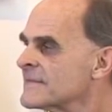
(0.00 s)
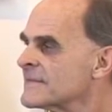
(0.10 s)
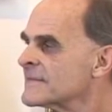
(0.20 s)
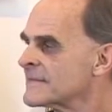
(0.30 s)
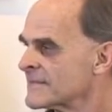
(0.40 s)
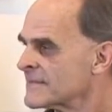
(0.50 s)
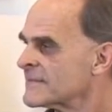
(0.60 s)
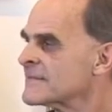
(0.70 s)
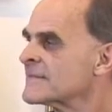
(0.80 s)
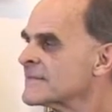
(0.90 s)

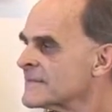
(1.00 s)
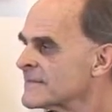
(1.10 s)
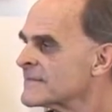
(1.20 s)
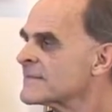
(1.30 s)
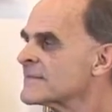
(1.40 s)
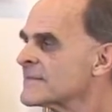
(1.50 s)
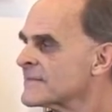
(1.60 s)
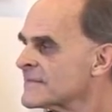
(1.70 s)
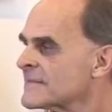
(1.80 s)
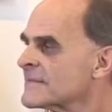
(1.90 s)

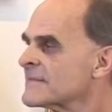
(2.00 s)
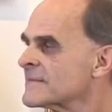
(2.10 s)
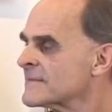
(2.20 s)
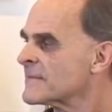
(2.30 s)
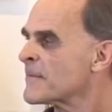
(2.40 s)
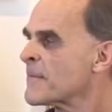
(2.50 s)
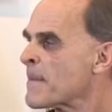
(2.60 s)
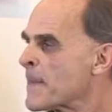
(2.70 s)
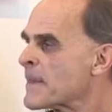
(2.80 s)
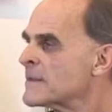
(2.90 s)

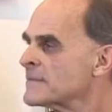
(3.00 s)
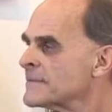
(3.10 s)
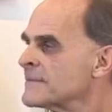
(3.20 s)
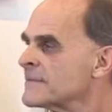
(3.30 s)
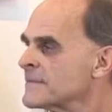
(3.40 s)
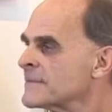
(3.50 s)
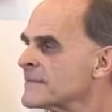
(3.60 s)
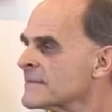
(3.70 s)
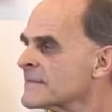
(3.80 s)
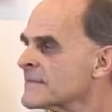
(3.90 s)

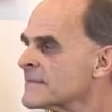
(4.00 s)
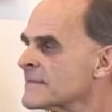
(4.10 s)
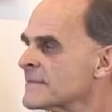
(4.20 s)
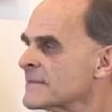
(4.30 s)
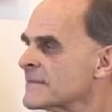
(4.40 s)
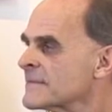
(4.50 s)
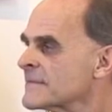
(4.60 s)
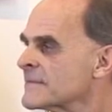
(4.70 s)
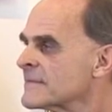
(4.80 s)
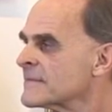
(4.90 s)

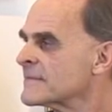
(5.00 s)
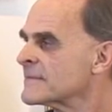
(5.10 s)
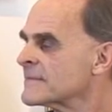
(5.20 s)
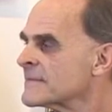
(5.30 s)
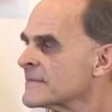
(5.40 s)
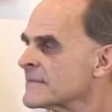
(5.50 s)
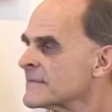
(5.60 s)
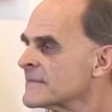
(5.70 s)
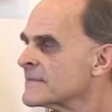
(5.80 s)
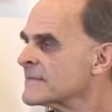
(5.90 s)

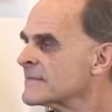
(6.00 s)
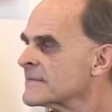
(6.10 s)
(not speaking)